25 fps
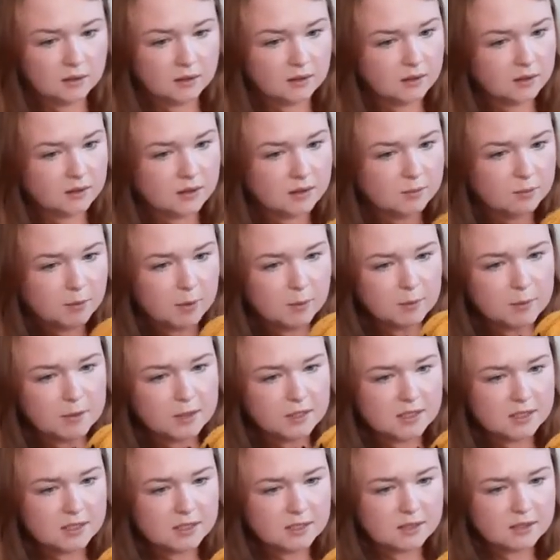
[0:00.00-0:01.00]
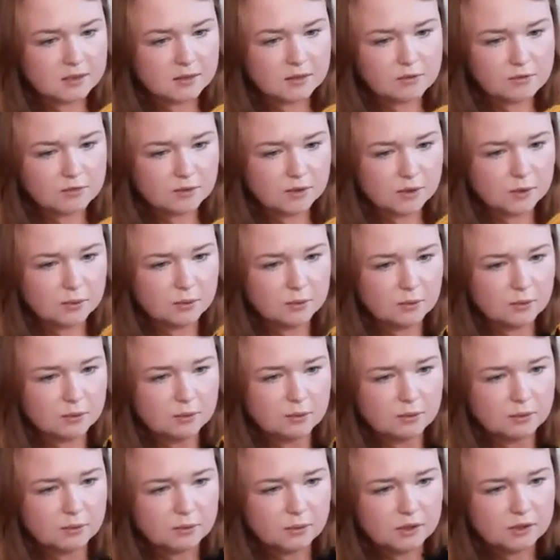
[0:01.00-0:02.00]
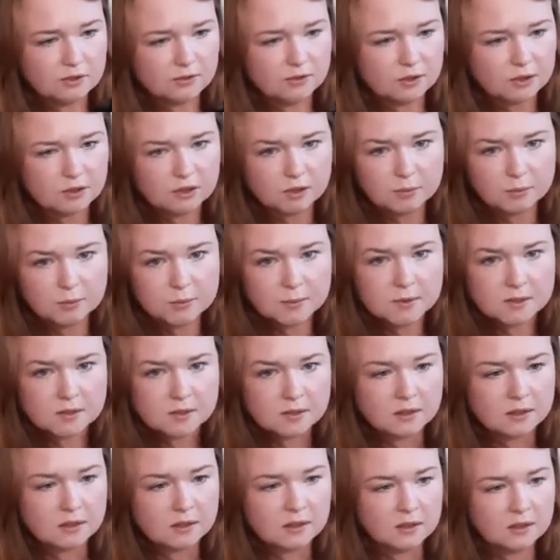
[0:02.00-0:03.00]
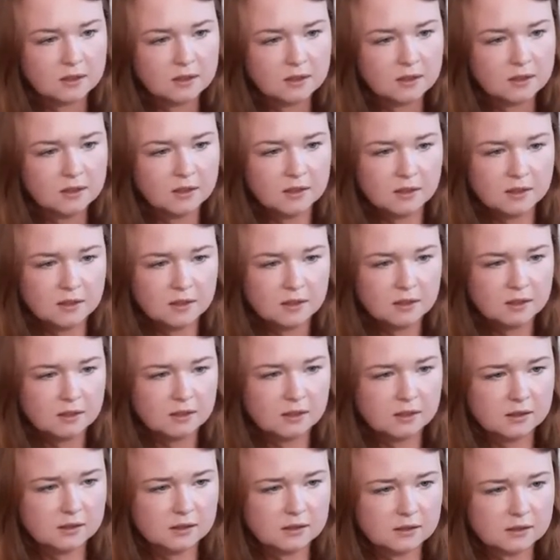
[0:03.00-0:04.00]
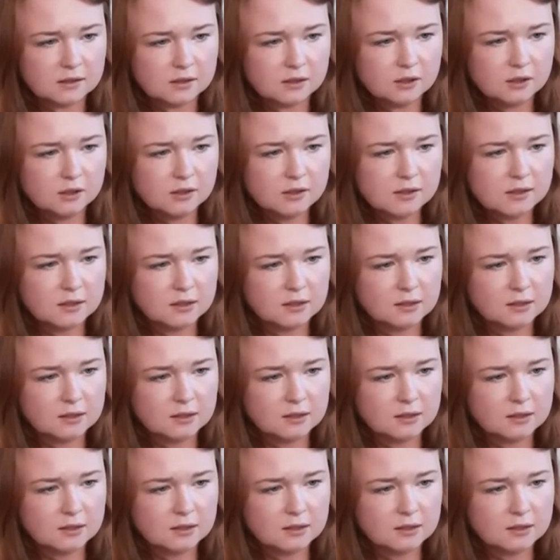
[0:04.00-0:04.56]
is pop your scissors through one of the loops and cut.